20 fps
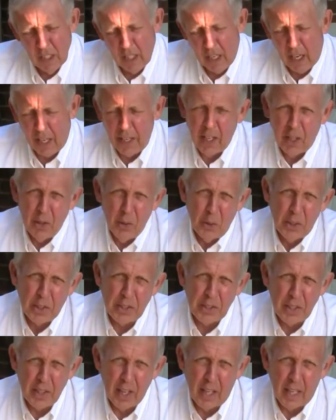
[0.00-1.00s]
I know
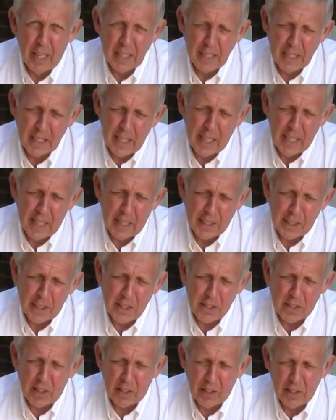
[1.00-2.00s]
this last night they
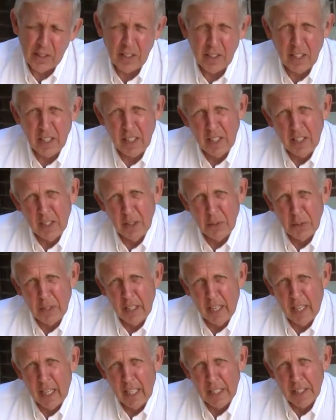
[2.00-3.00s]
started taking those
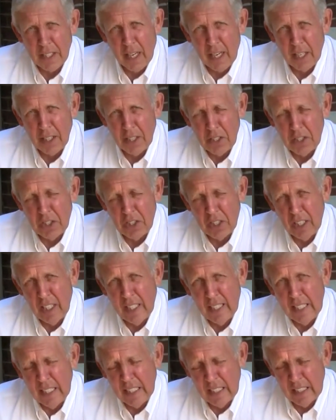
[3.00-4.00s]
guys out in
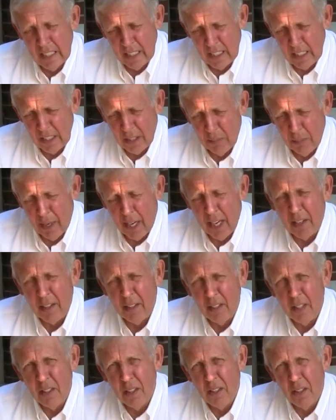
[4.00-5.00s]
Chile, getting them out
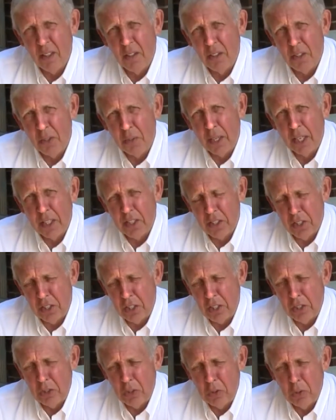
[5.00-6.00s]
through that
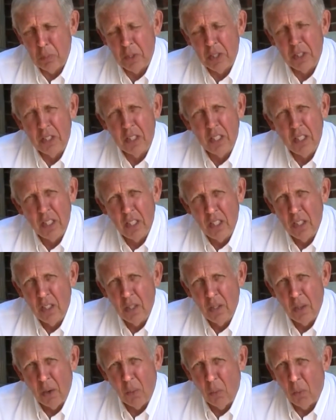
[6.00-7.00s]
tube, and
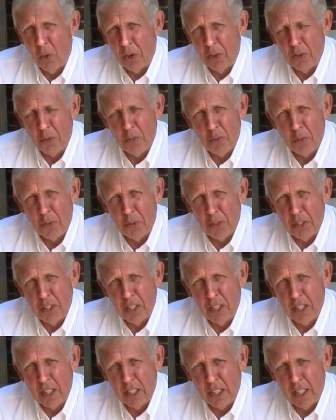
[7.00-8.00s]
a wonderful
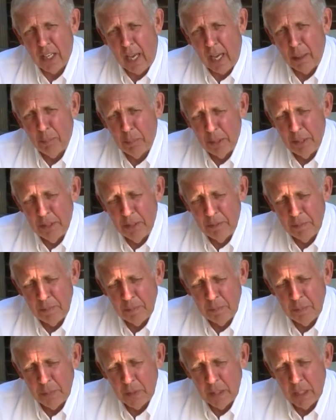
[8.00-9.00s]
thing that happened.
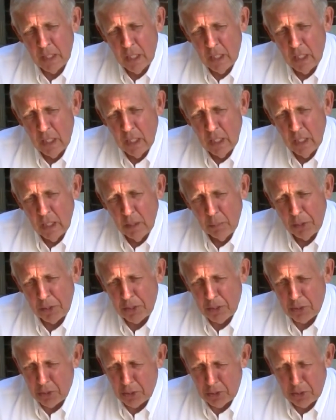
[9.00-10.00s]
But
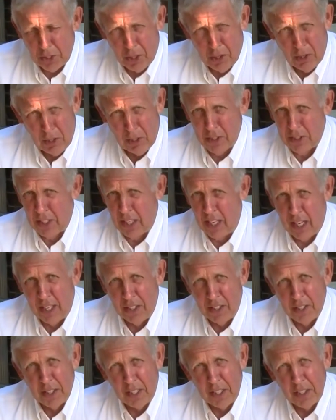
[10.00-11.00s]
there's a dark
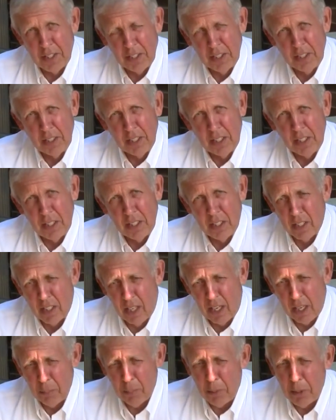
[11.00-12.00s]
side to that thing that a
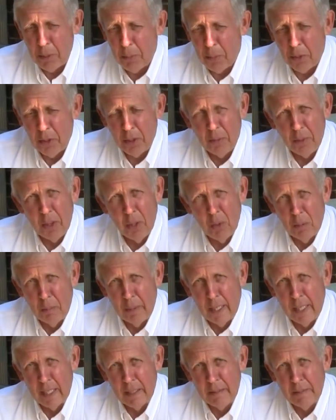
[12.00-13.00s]
lot of people don't know
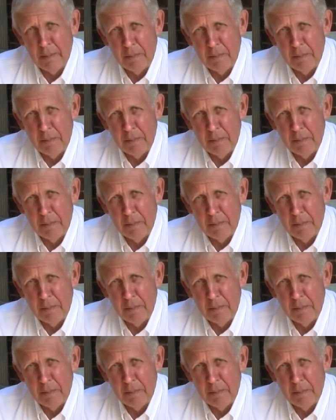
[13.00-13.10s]
about.